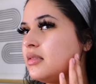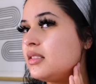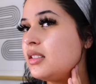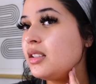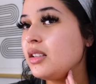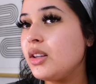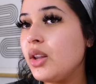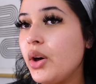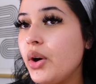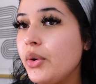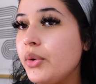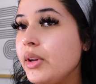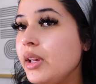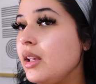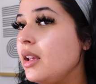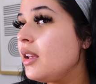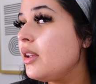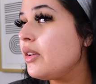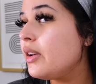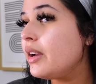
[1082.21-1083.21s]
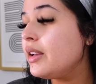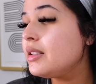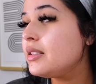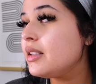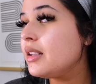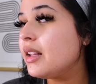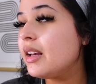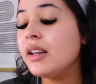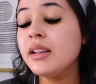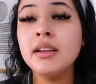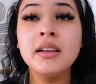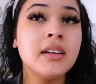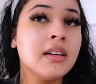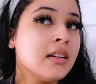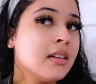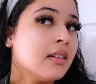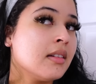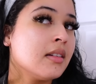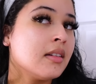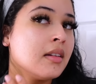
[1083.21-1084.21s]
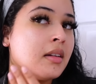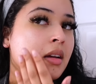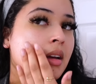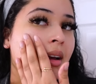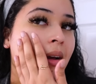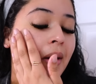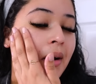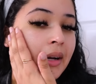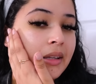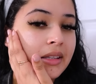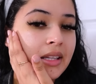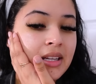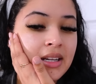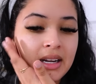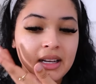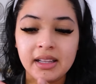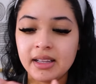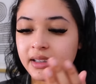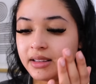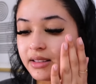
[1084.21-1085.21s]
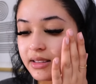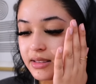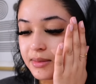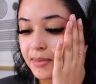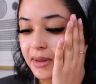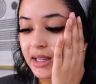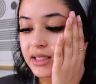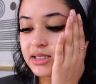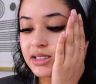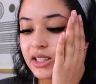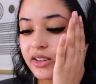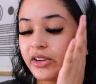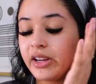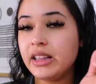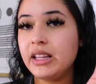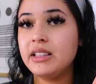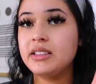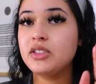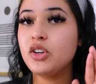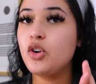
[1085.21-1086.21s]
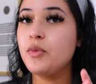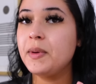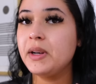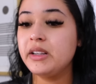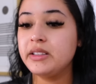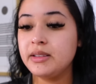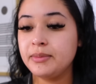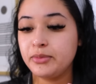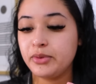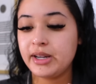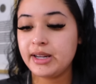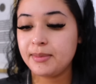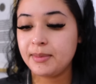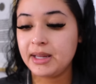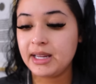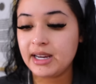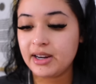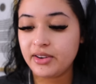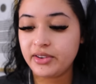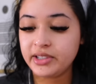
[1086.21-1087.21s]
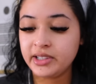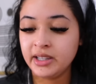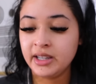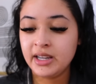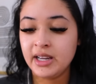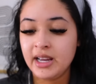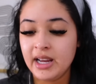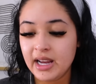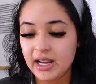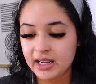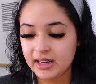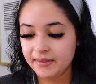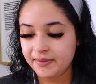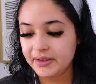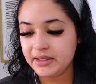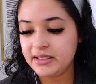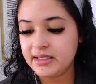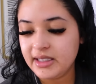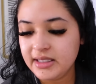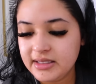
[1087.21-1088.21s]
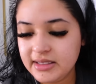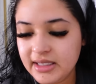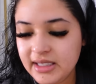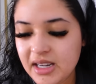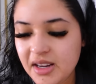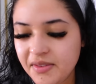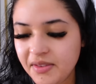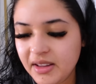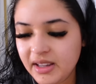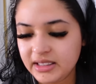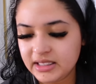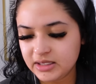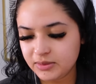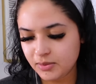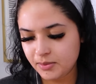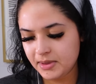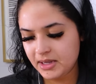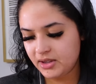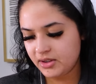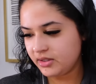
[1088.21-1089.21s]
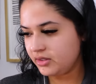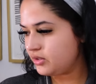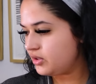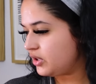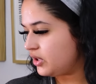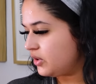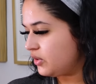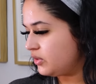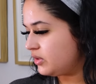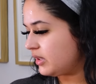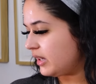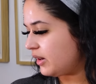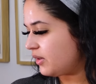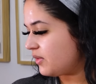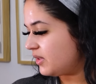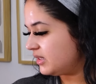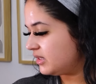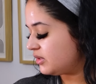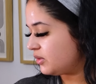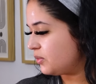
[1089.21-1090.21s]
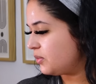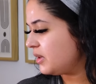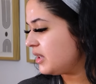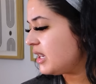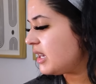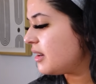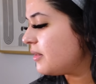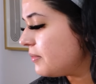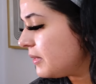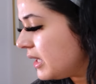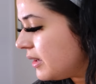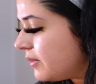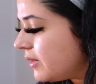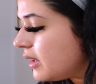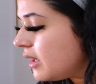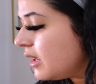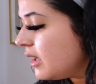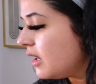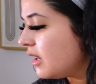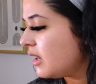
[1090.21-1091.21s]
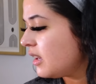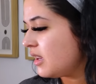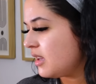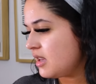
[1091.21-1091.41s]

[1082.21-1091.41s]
glowy. You guys see that? I think I like this mask. Okay, let's hope it doesn't break me out, and if it doesn't, I feel like this will be good to use like once a week maybe.